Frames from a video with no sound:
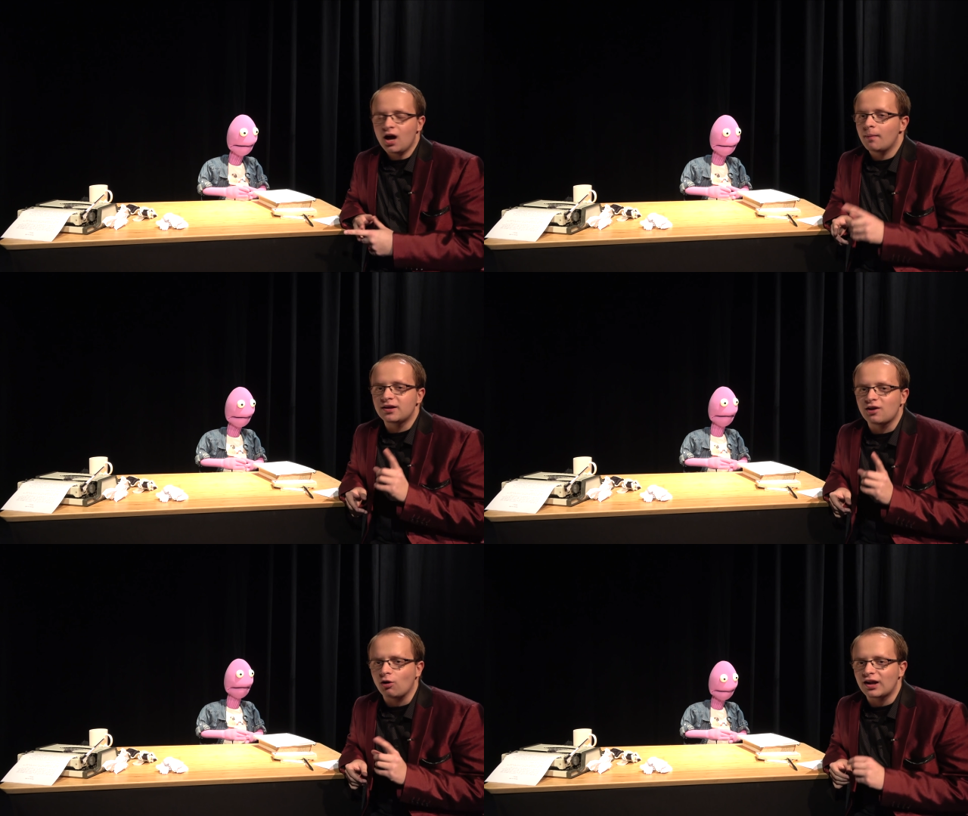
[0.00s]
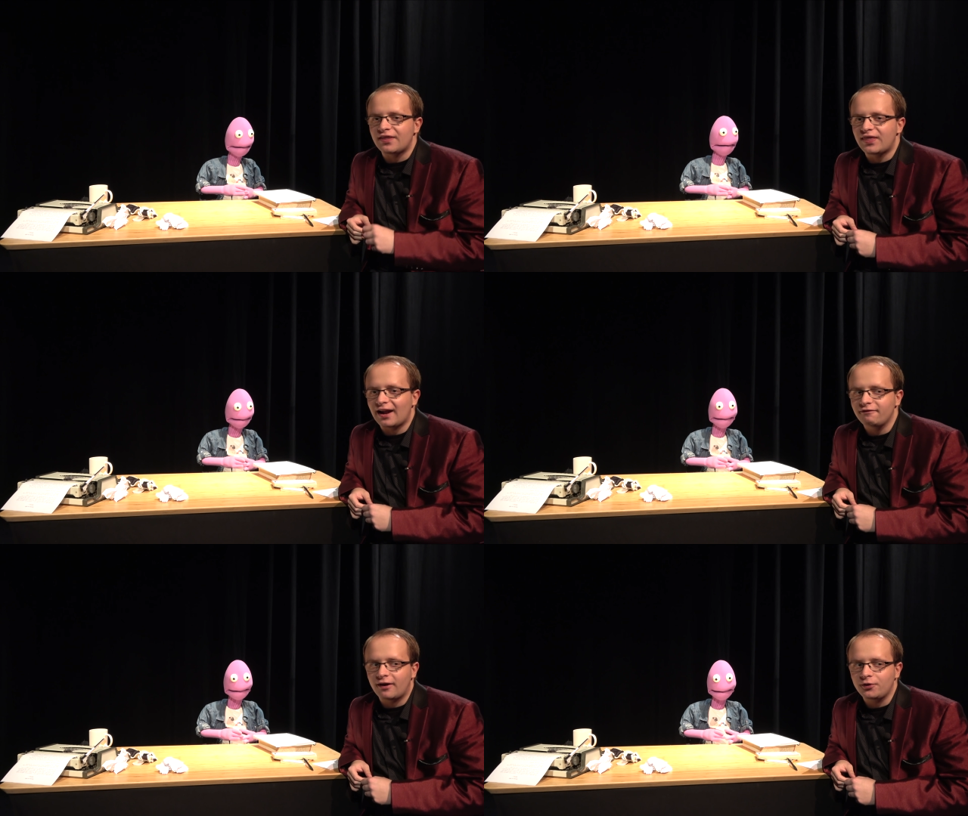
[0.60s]
But don't let
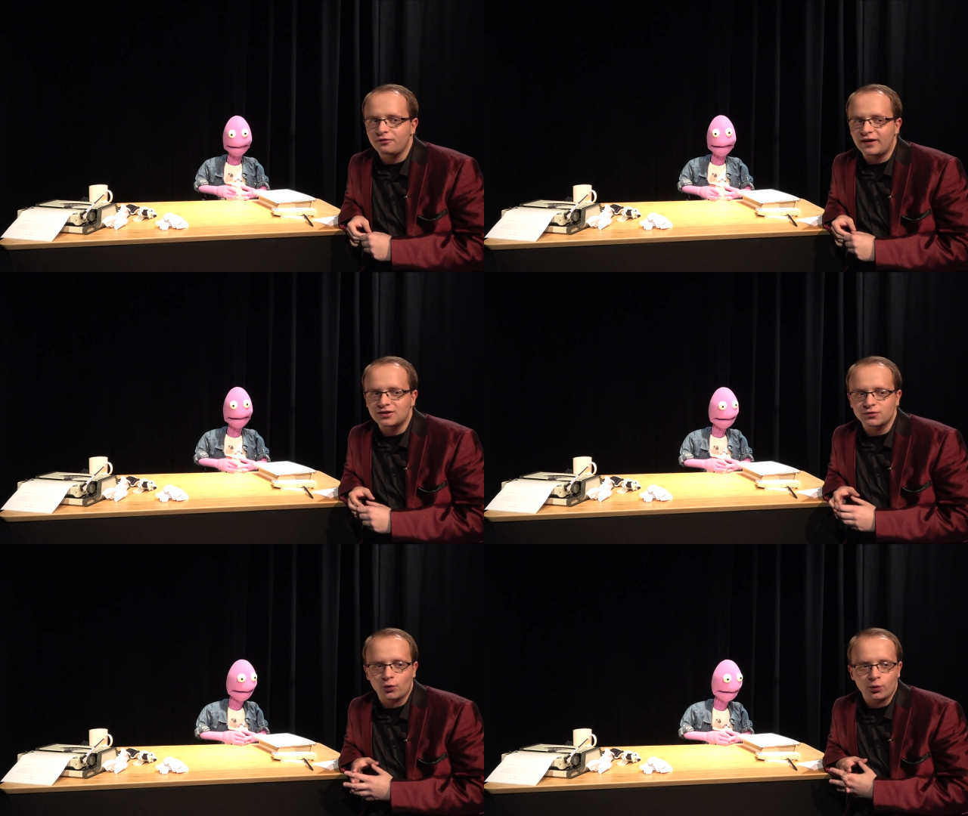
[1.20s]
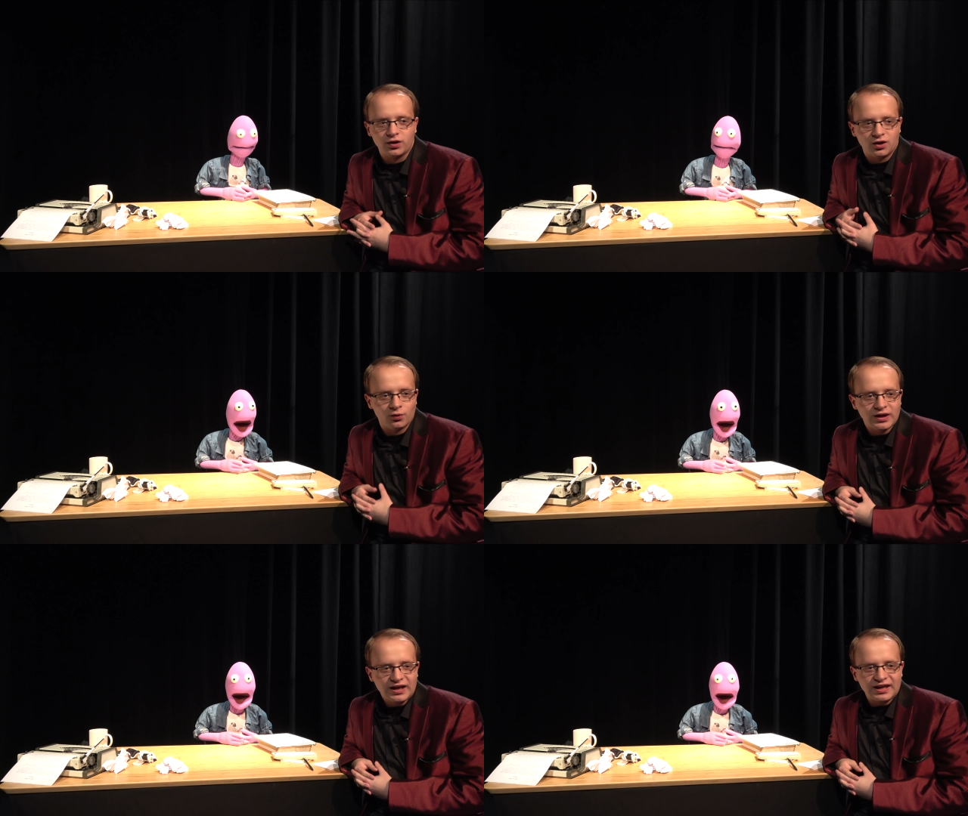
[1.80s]
that felt face fool you.
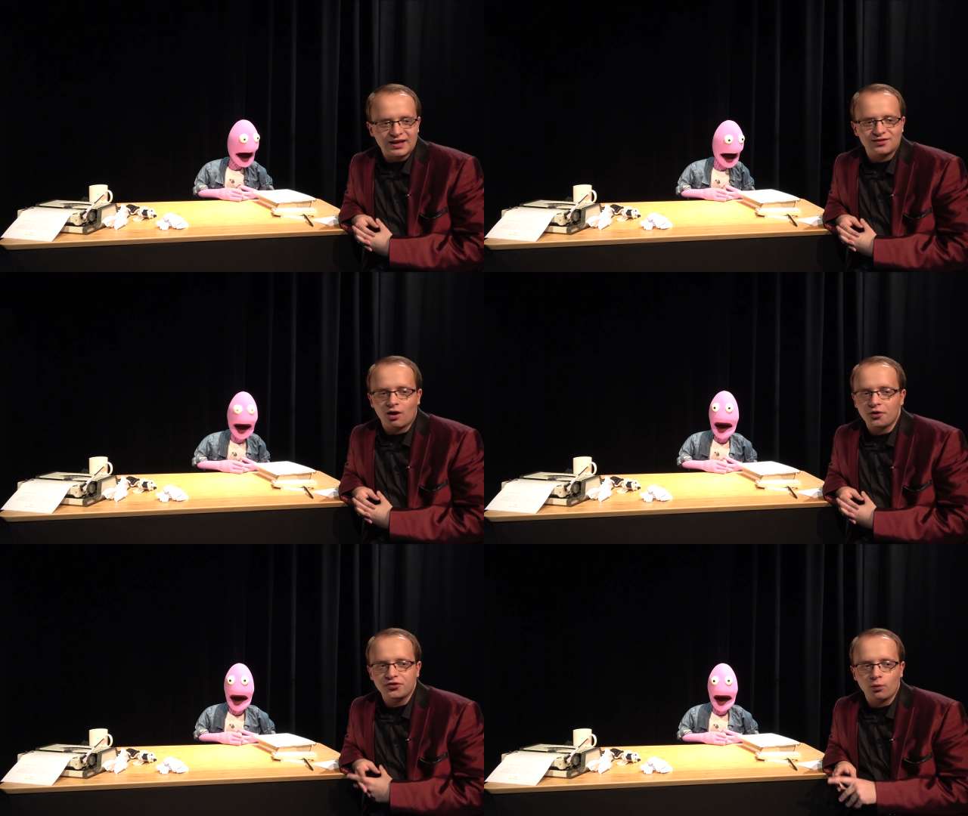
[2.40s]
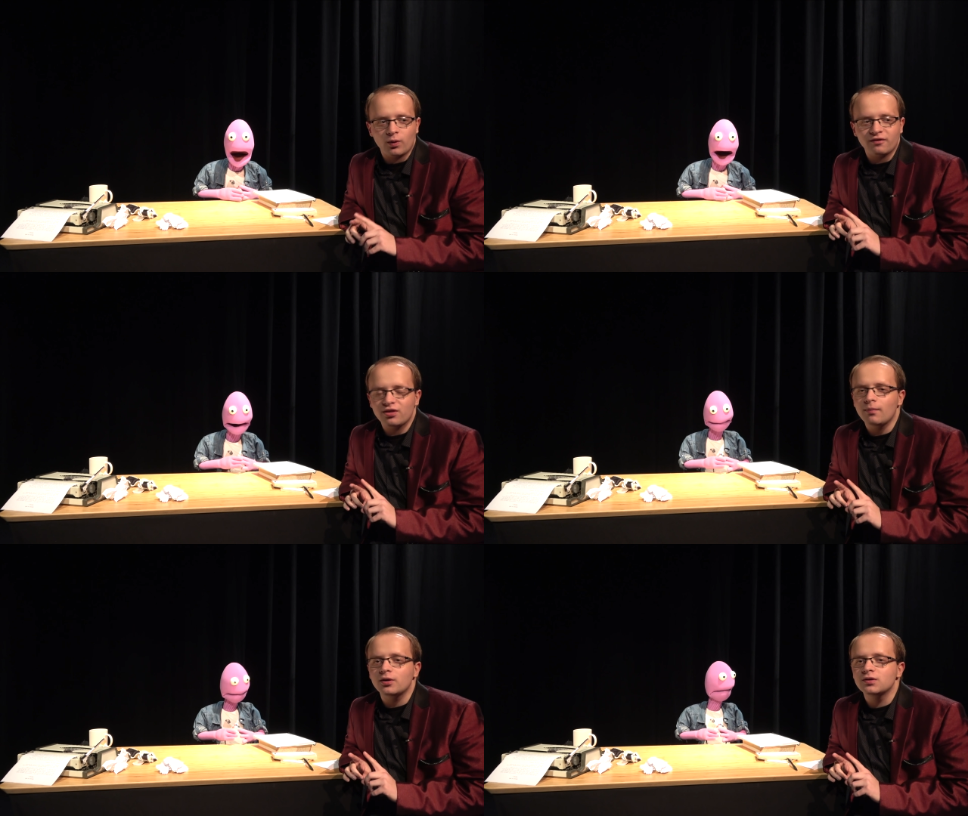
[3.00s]
He is also one of
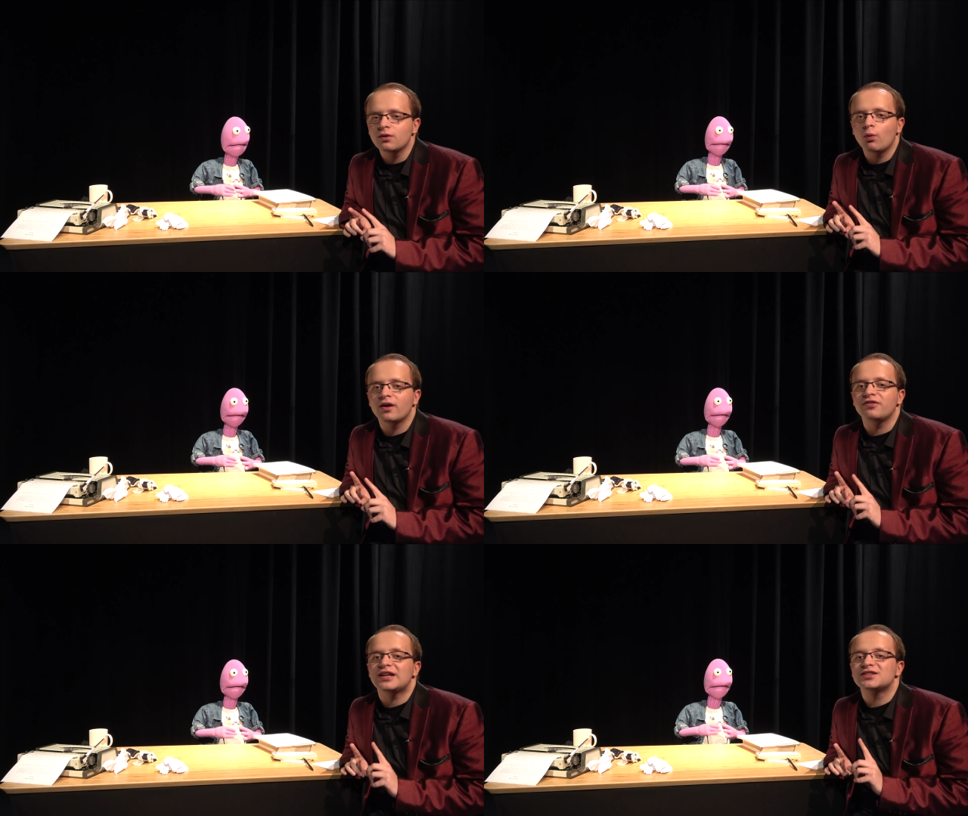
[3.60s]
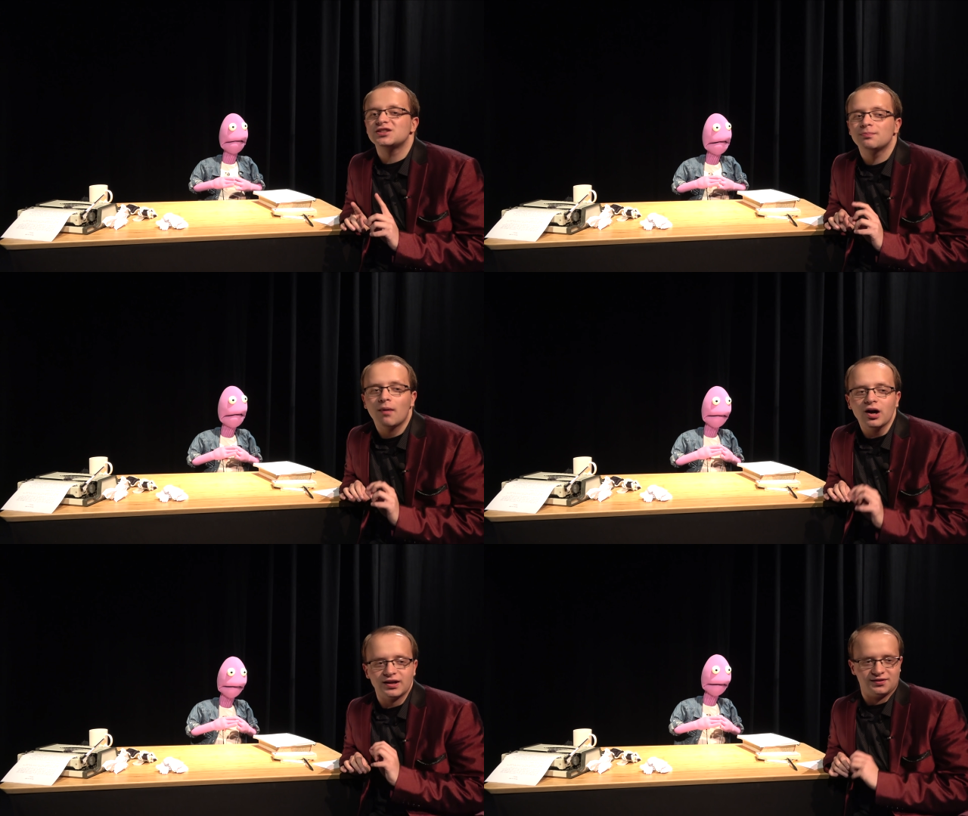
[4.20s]
the
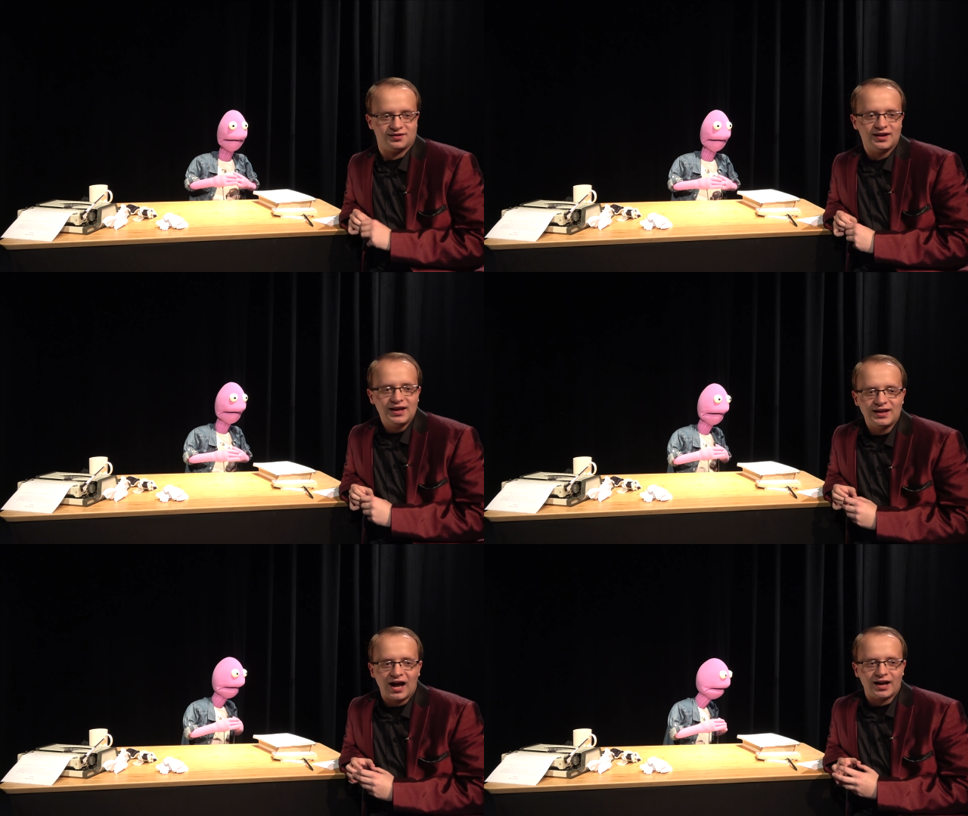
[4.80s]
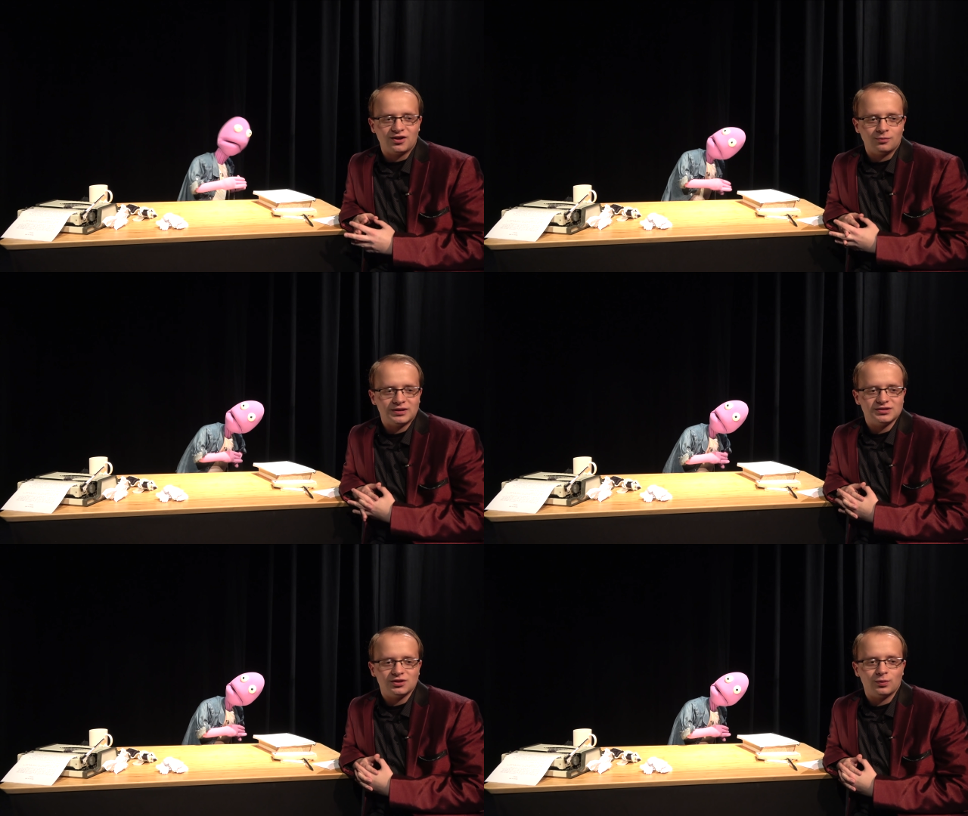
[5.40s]
smartest
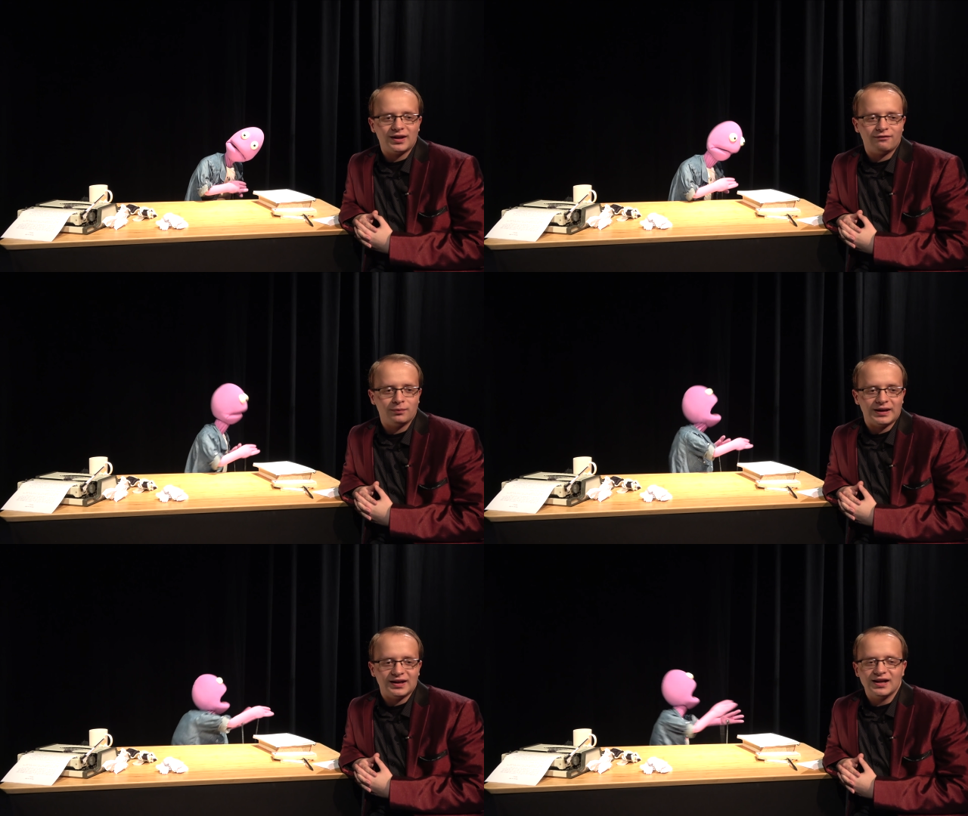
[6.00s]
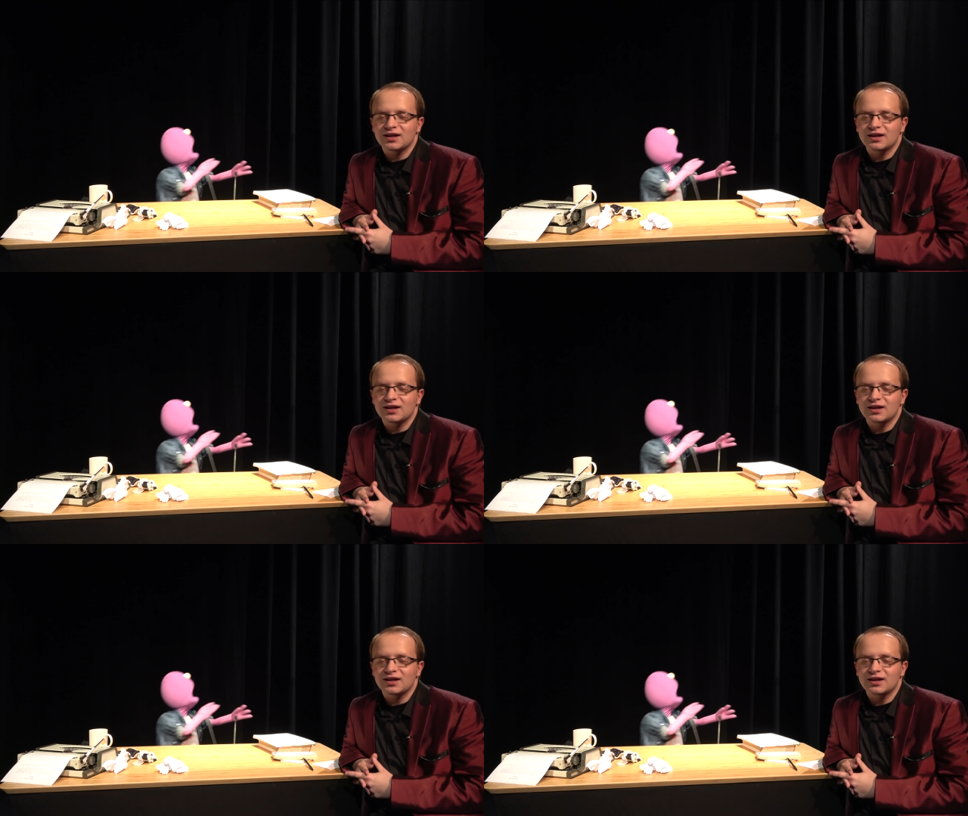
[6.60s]
non-humans you will ever meet.